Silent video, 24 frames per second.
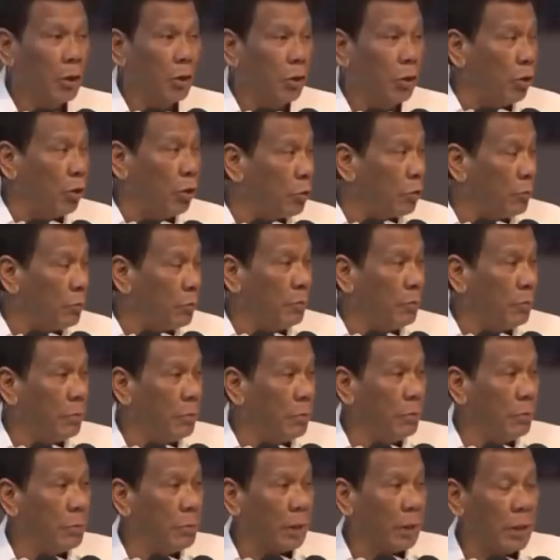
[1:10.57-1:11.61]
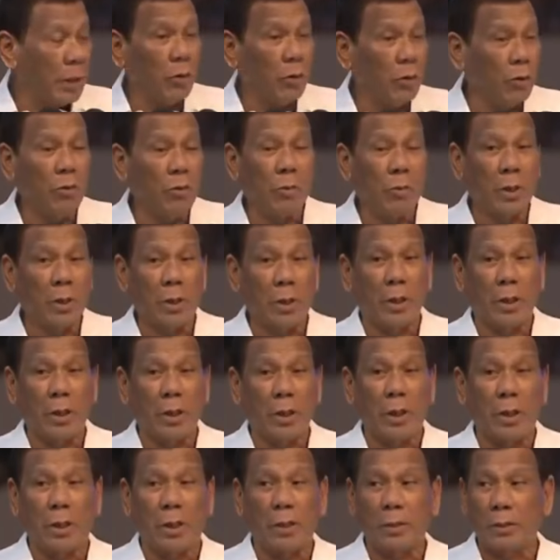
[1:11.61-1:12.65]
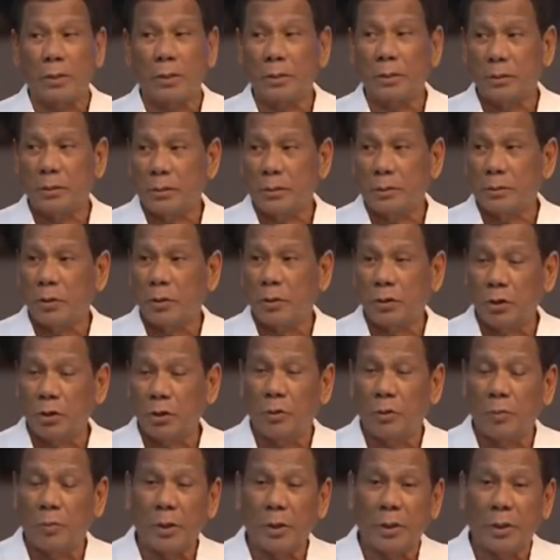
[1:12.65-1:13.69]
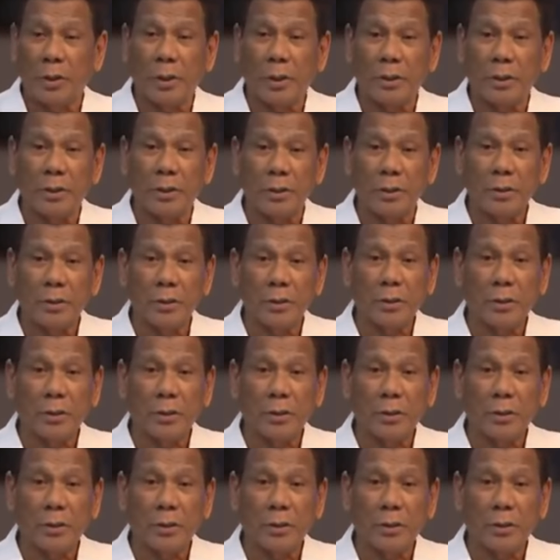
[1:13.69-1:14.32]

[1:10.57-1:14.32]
Look, kayong mga human rights.